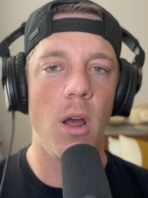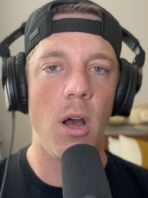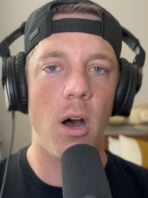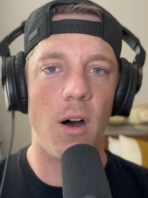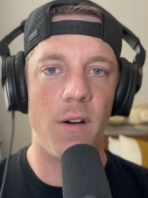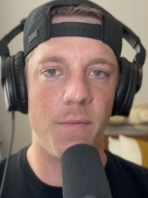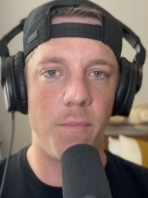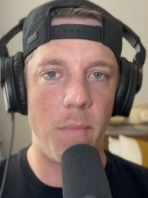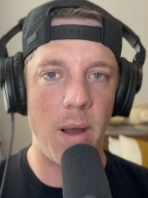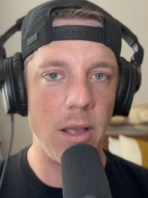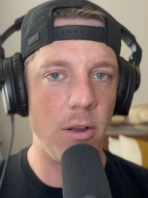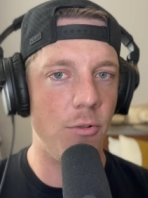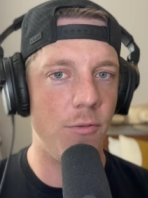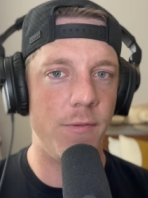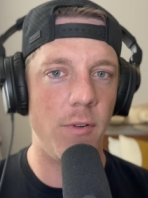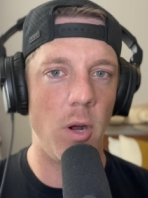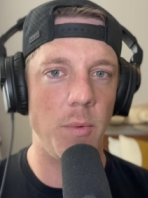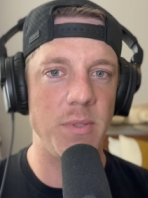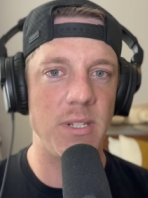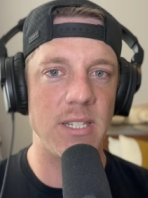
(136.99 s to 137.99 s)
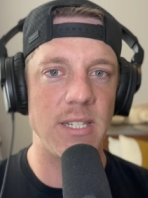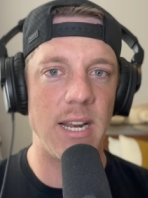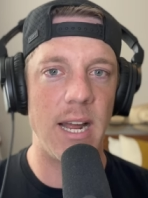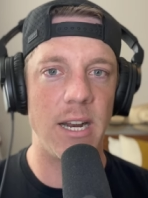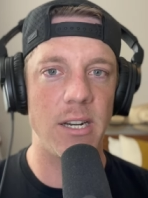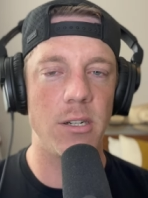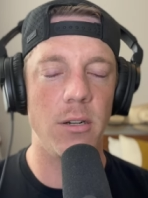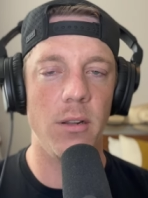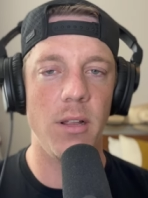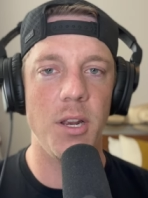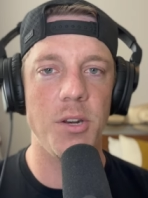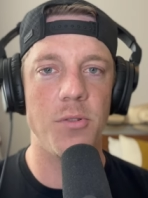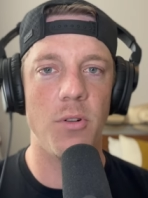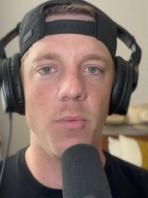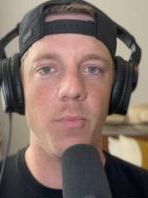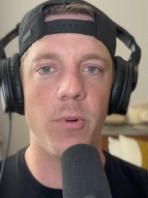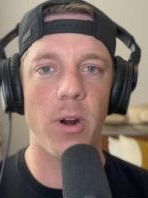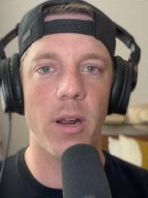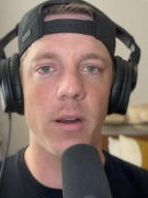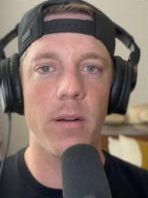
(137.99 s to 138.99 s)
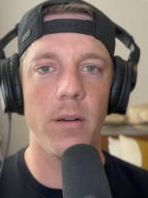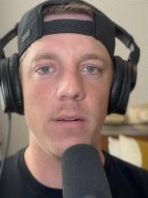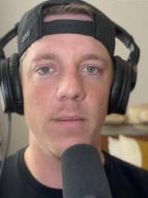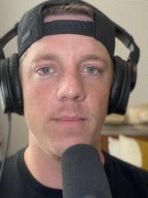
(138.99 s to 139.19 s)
off Michael Phelps' national age group record.